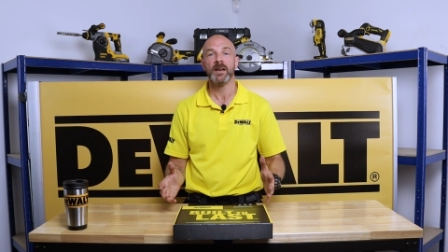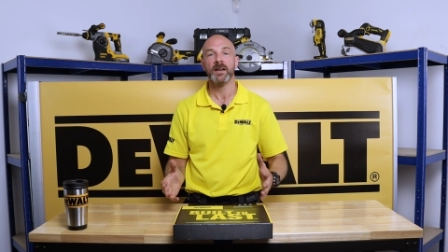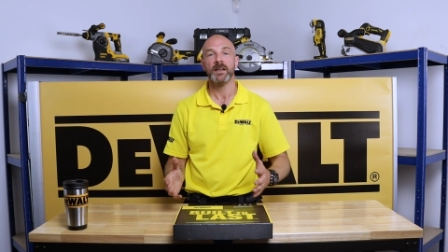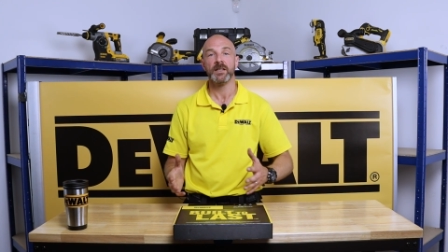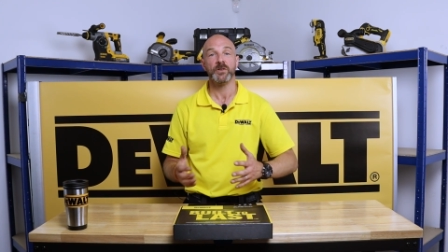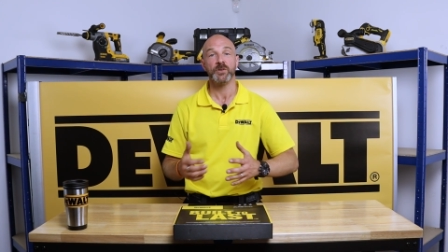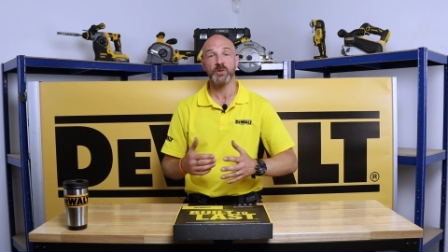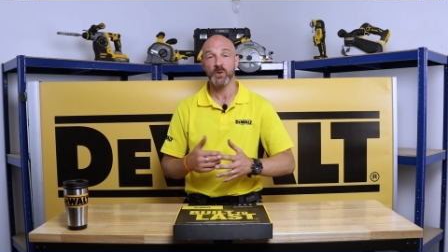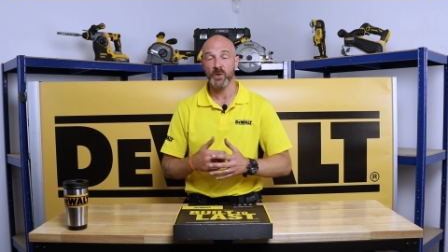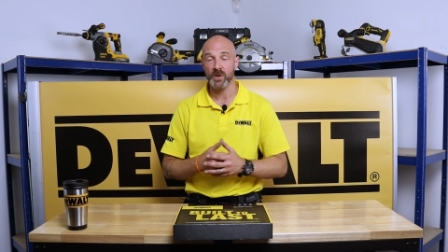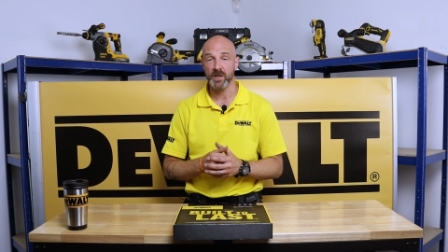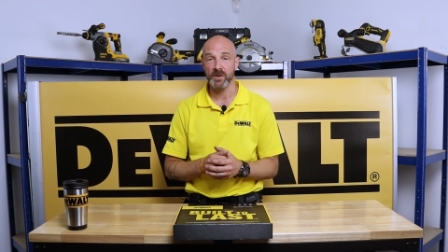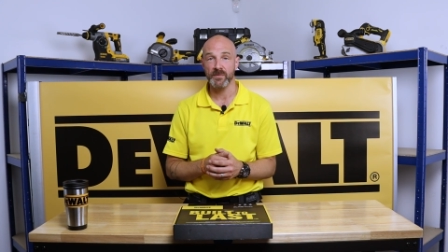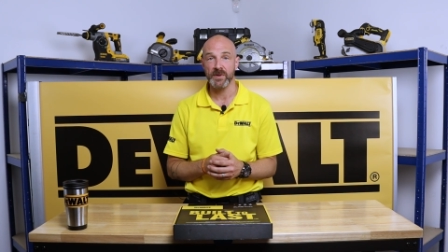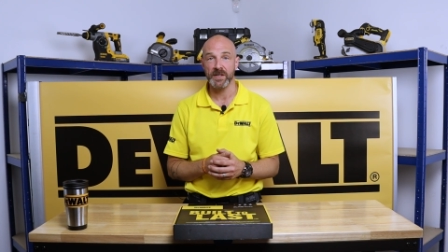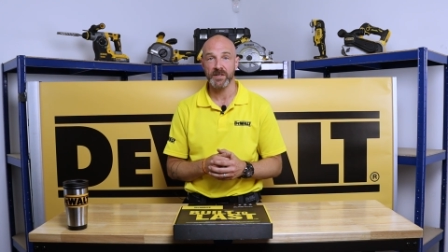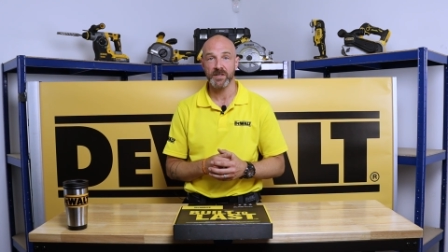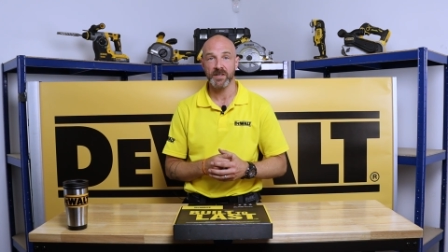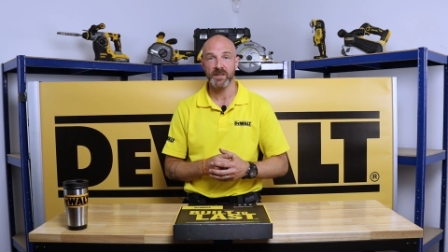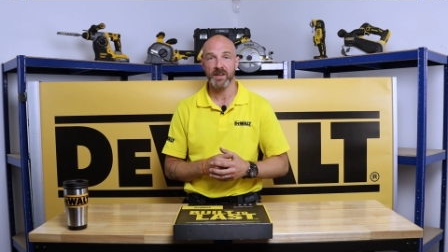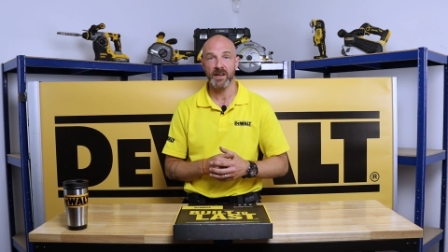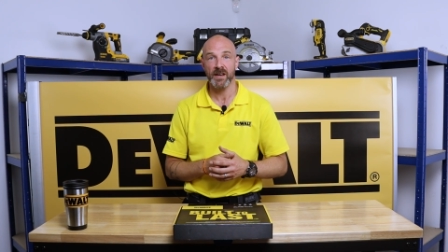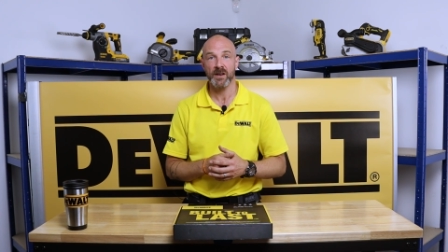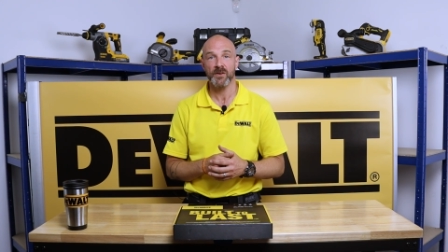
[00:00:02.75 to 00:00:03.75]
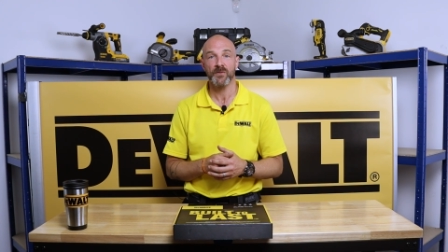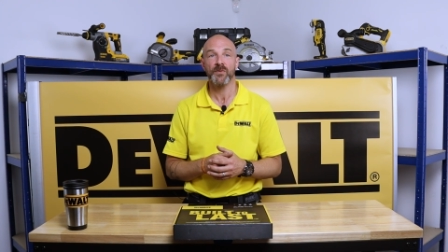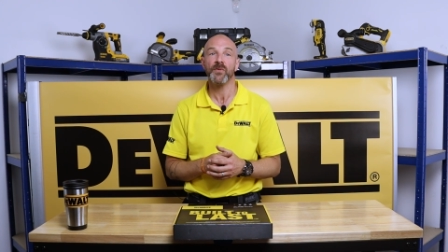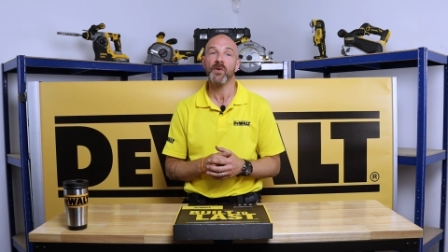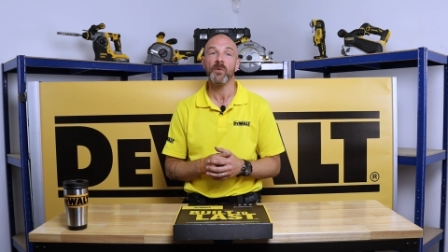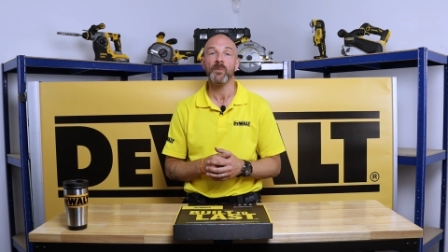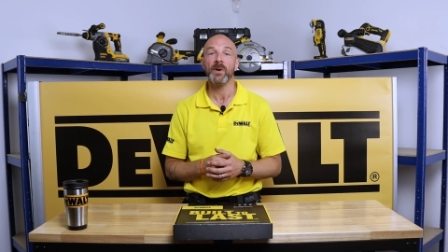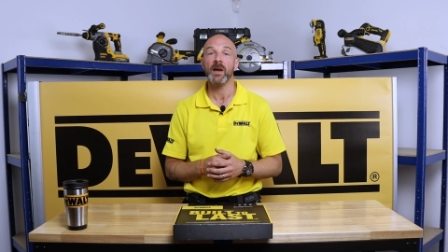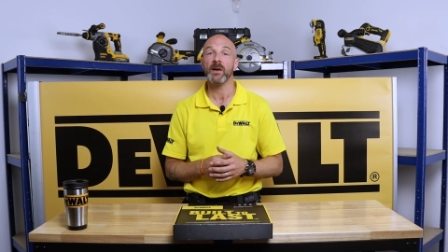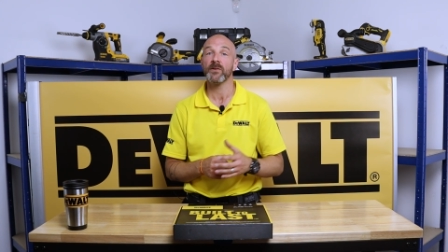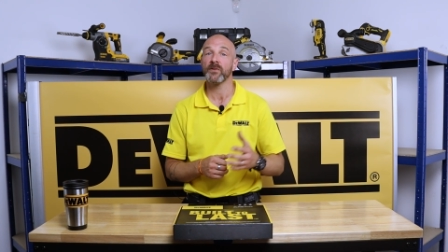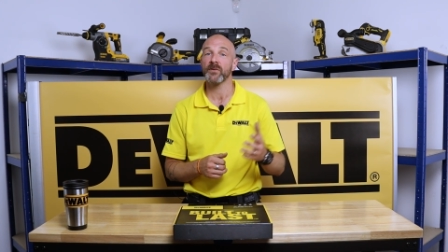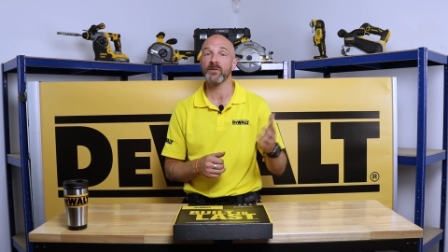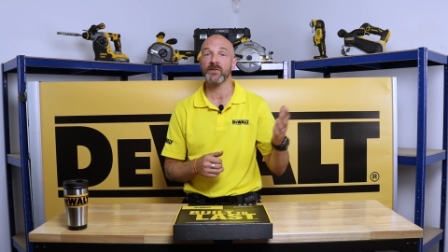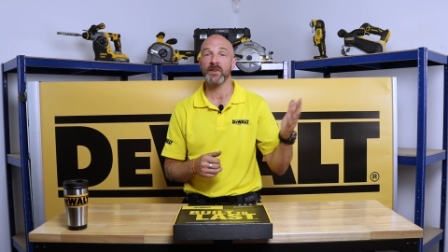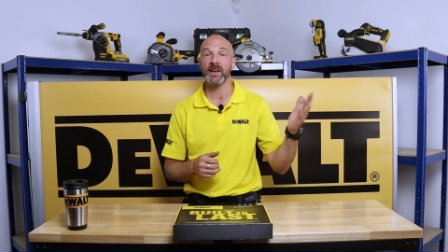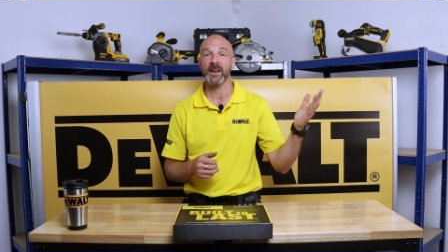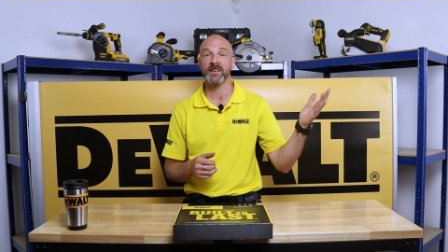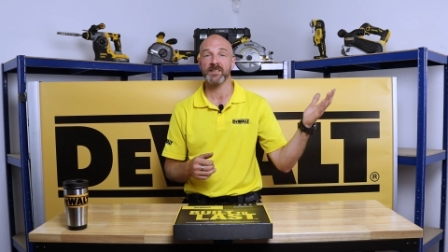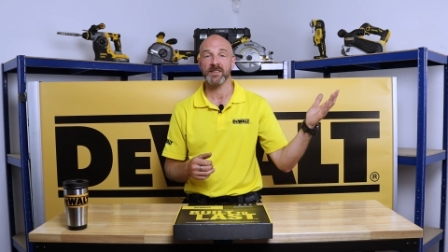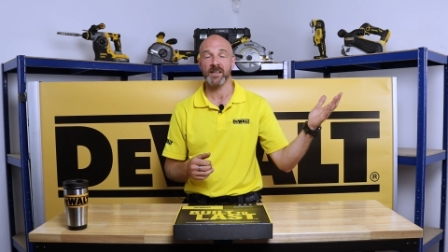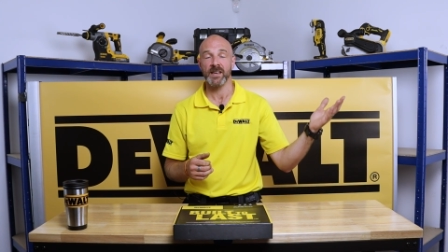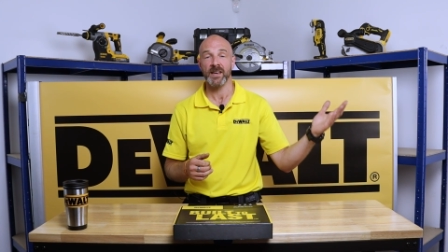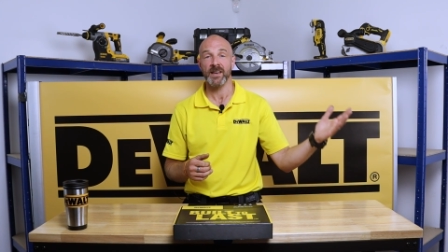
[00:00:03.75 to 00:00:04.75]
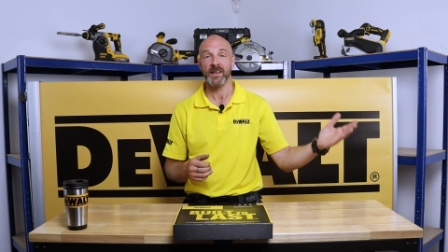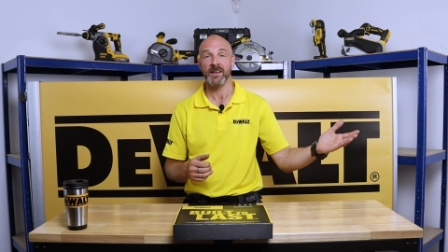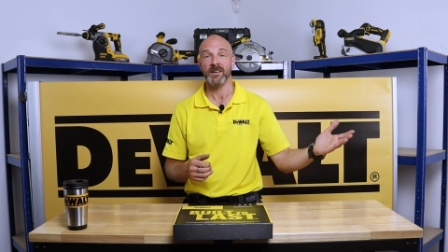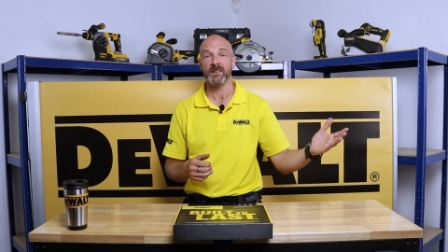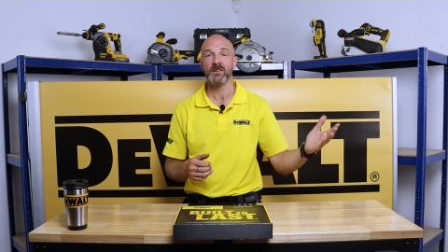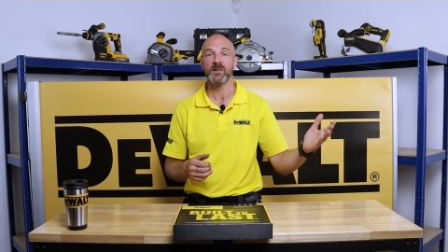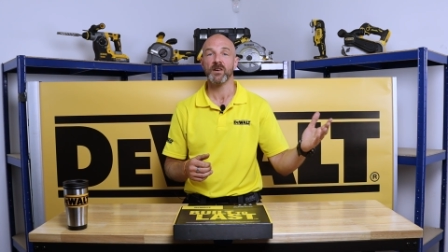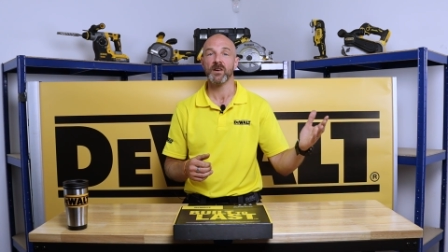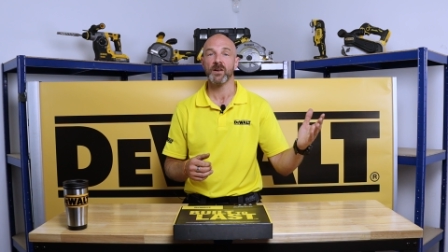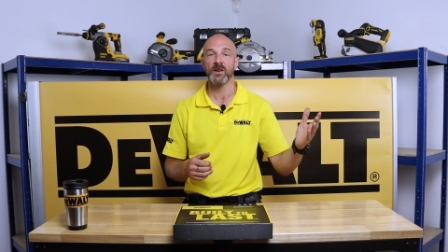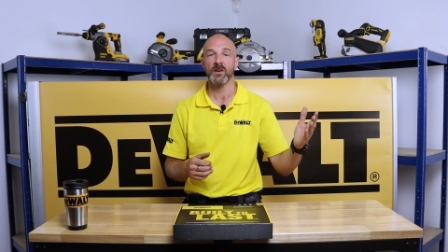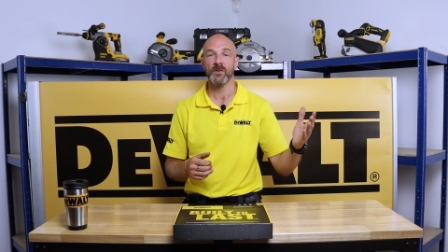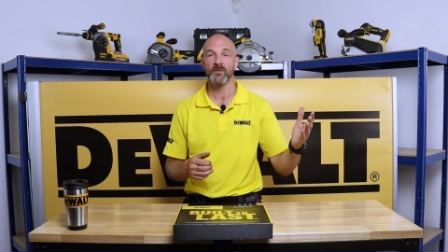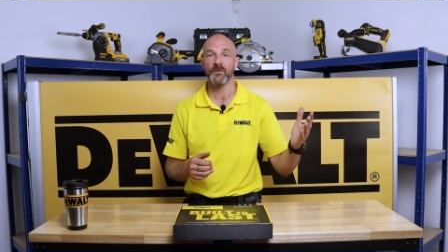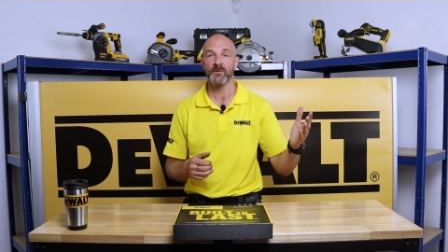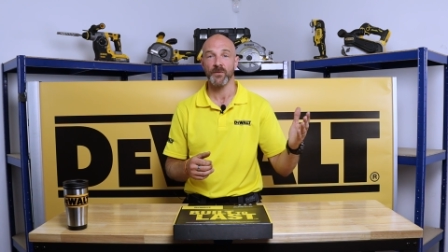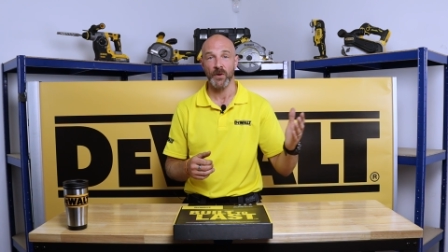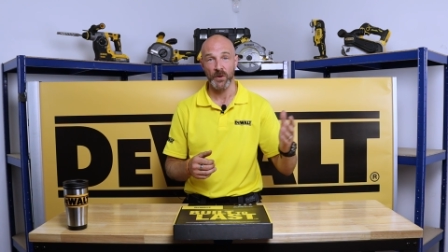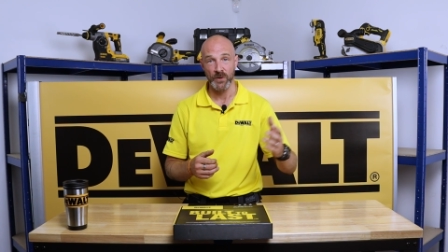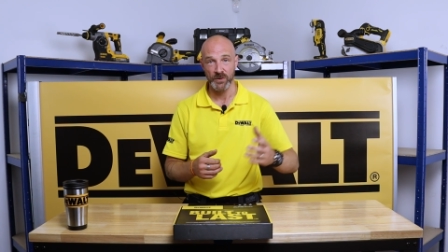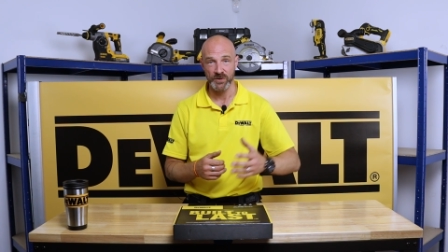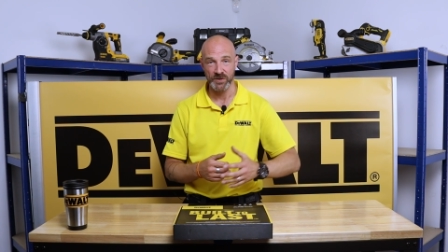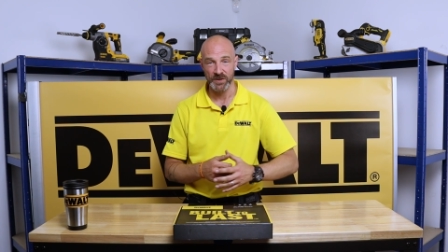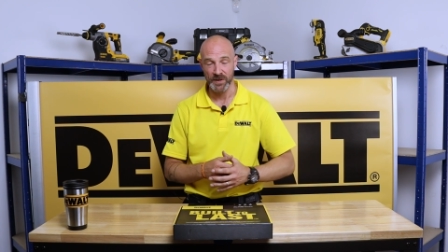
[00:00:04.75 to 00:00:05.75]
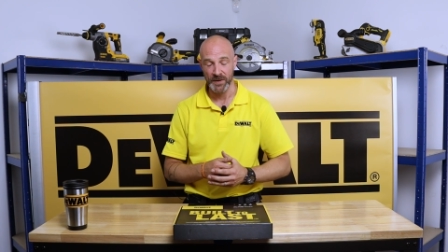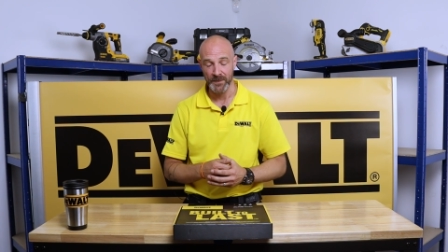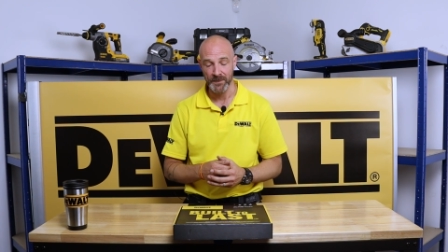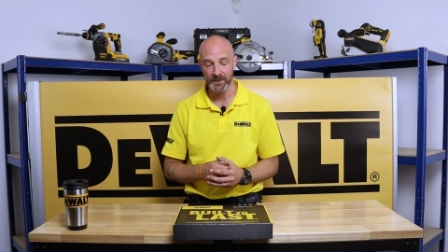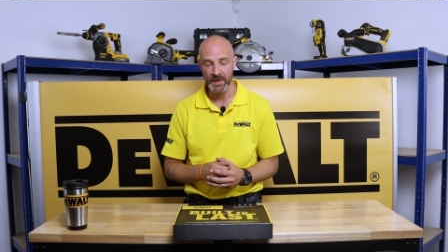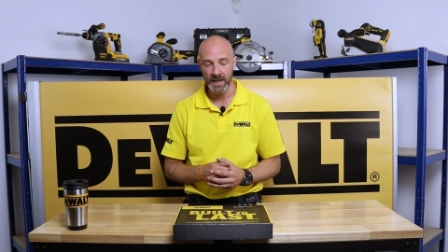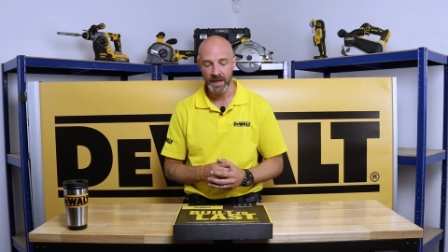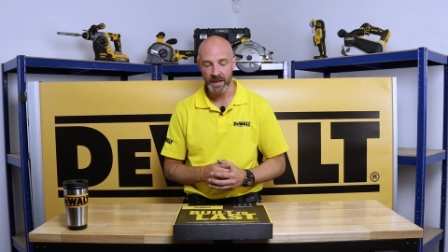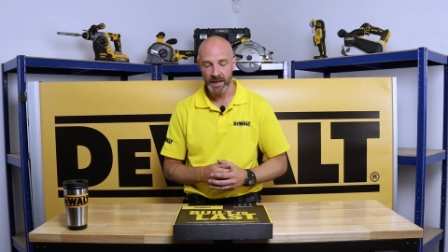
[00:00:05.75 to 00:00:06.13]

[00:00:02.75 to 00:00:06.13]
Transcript: You're joining me today from FFX in Folkestone.